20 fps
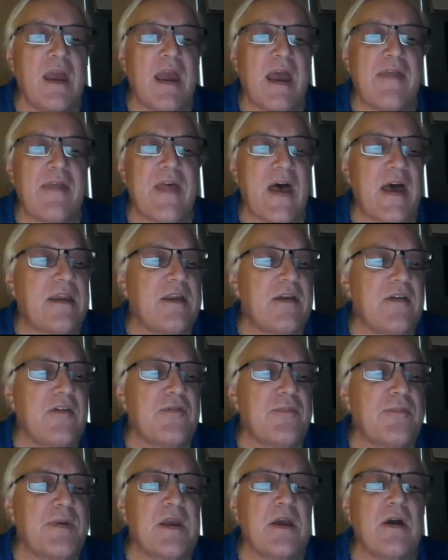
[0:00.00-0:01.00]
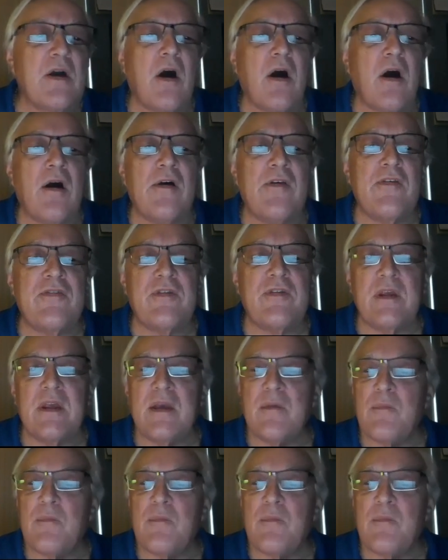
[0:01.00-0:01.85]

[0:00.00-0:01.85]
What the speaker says: And that is because it